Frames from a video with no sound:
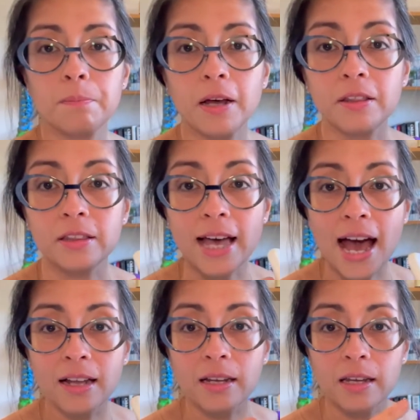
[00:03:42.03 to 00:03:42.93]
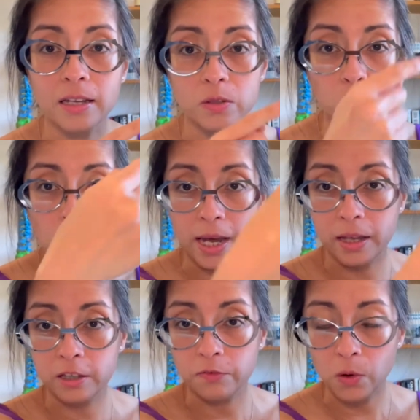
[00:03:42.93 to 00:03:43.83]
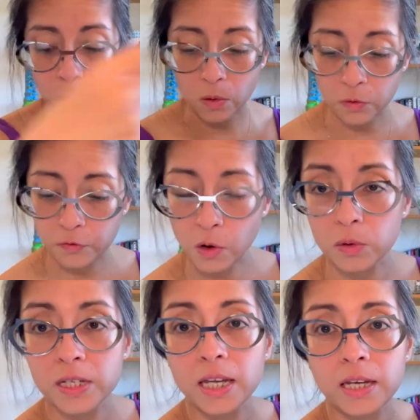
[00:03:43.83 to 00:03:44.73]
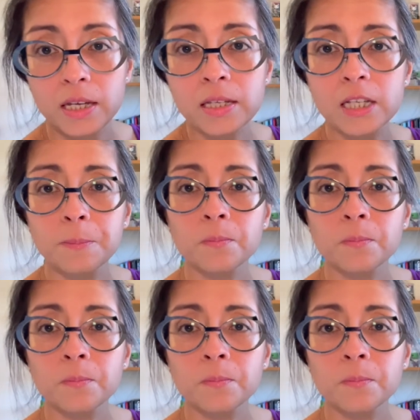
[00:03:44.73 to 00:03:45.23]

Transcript: but that is where the vocal folds is.